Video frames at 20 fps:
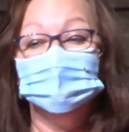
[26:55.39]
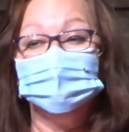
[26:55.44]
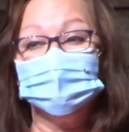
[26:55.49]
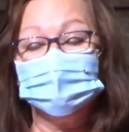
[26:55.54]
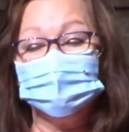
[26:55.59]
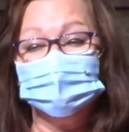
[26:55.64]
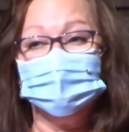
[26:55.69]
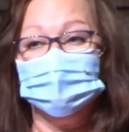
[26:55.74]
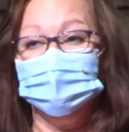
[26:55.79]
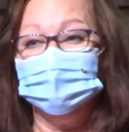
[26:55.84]

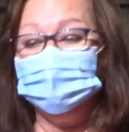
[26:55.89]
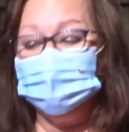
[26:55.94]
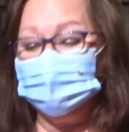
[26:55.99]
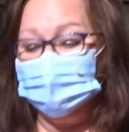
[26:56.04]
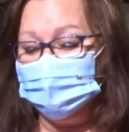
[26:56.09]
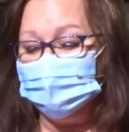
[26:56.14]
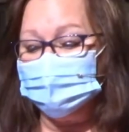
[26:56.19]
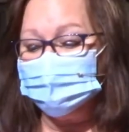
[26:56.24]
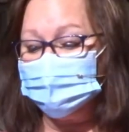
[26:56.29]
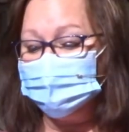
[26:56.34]
but God
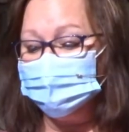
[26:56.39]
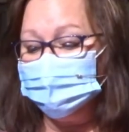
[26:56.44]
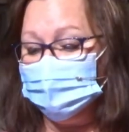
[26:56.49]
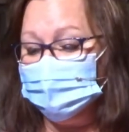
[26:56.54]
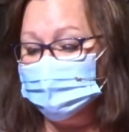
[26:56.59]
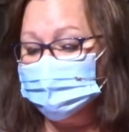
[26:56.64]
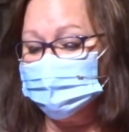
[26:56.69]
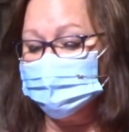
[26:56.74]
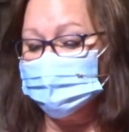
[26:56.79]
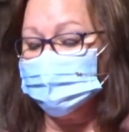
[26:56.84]
has a
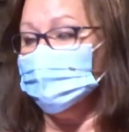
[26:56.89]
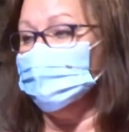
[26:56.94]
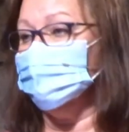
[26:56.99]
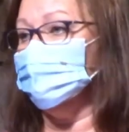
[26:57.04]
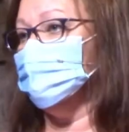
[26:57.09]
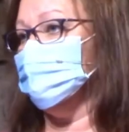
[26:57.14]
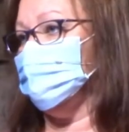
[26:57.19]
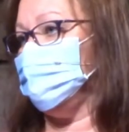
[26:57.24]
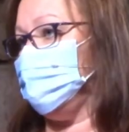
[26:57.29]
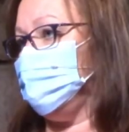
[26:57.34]
major
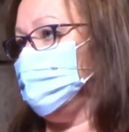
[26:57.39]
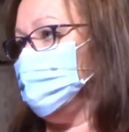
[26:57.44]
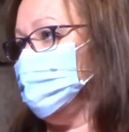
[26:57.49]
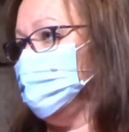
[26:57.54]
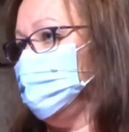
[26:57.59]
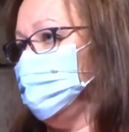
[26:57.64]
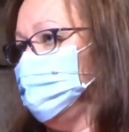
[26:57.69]
role in it.